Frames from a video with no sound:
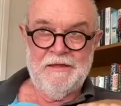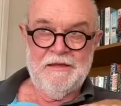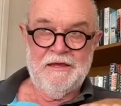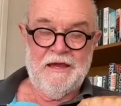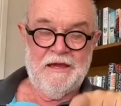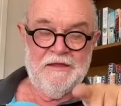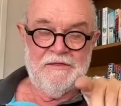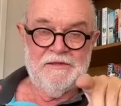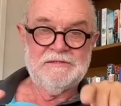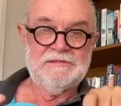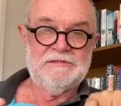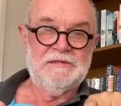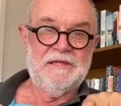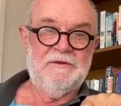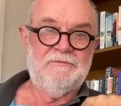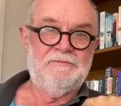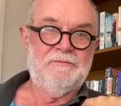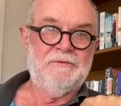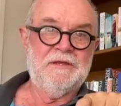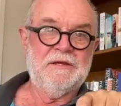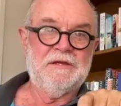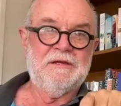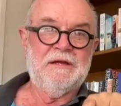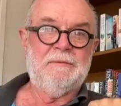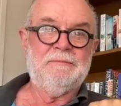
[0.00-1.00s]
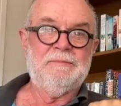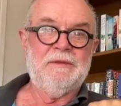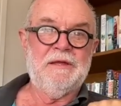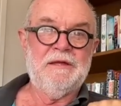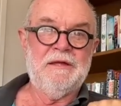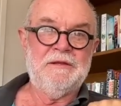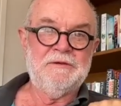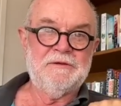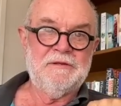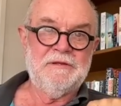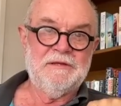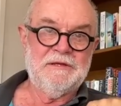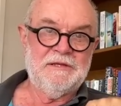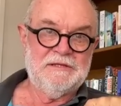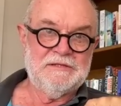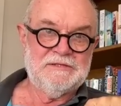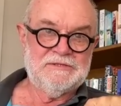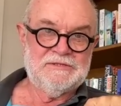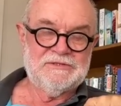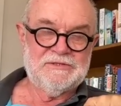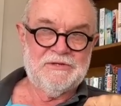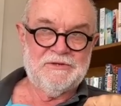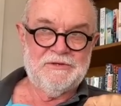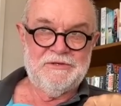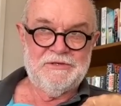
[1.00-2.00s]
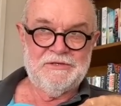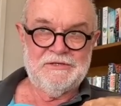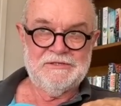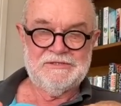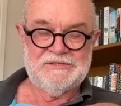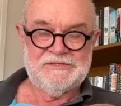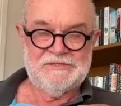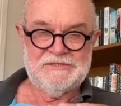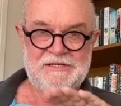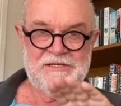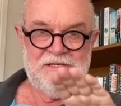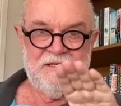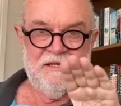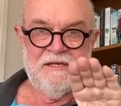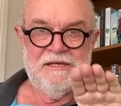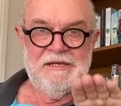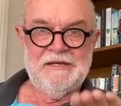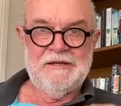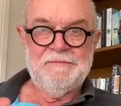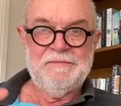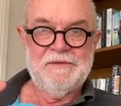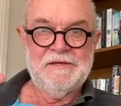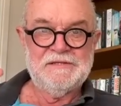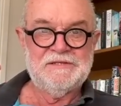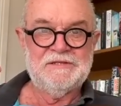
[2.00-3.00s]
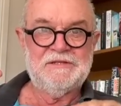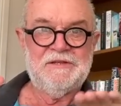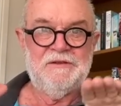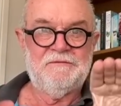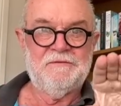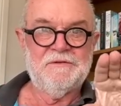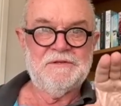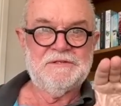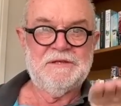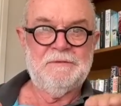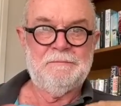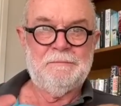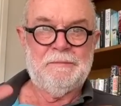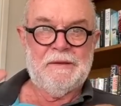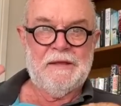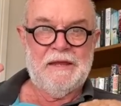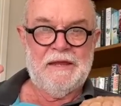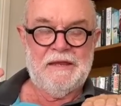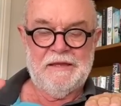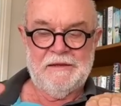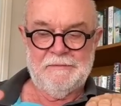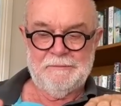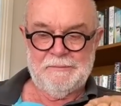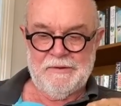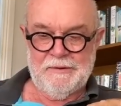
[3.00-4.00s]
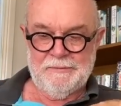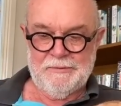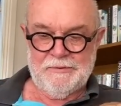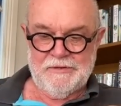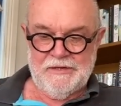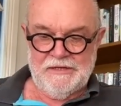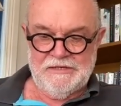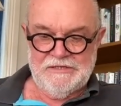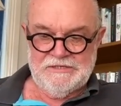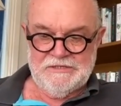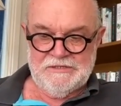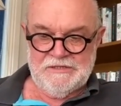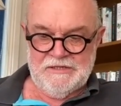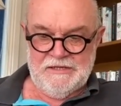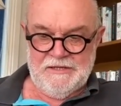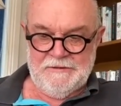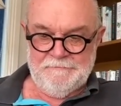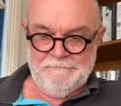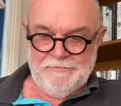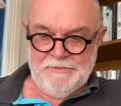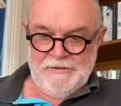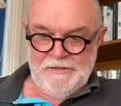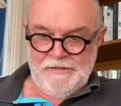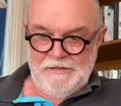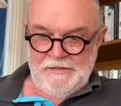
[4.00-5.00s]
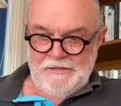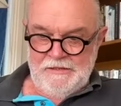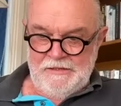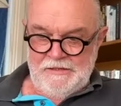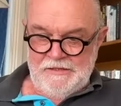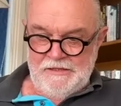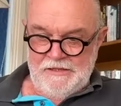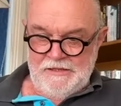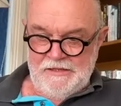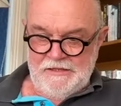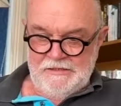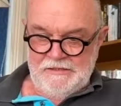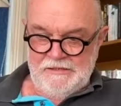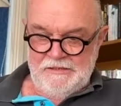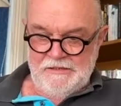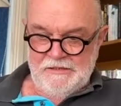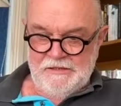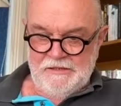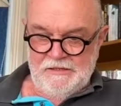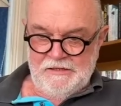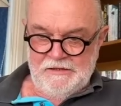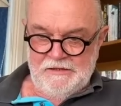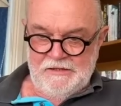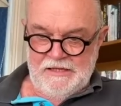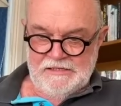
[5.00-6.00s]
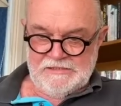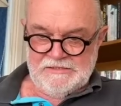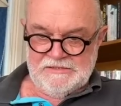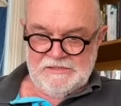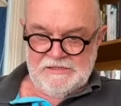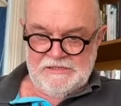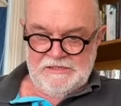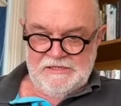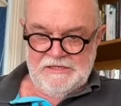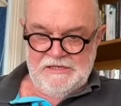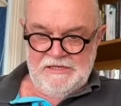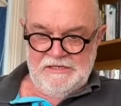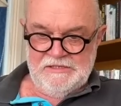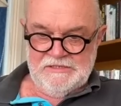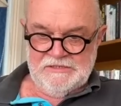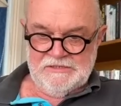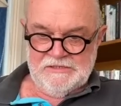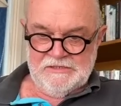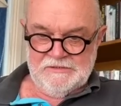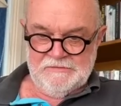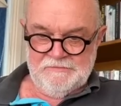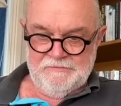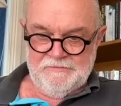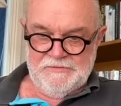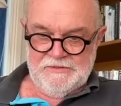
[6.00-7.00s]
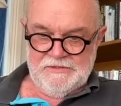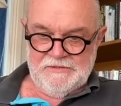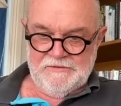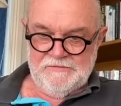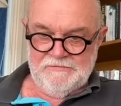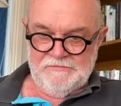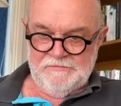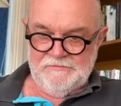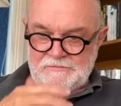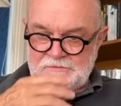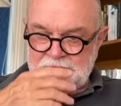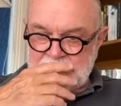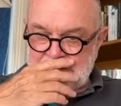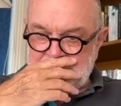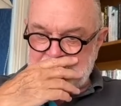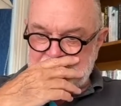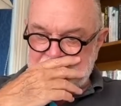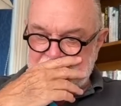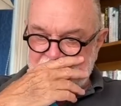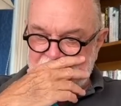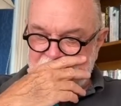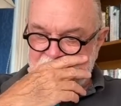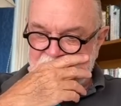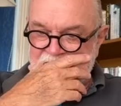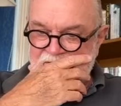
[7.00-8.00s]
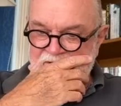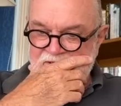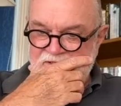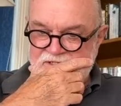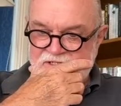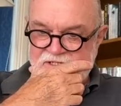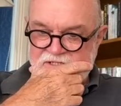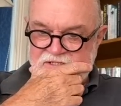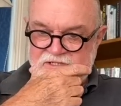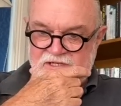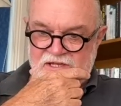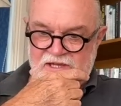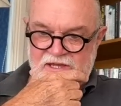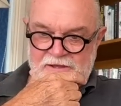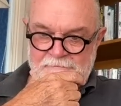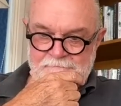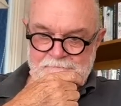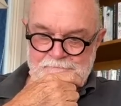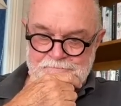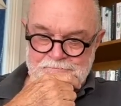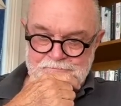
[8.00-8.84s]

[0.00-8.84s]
Others left with a couple of hundred litres. So you can see there's a difference in planning and preparation there. And that's the key to doing the GGR.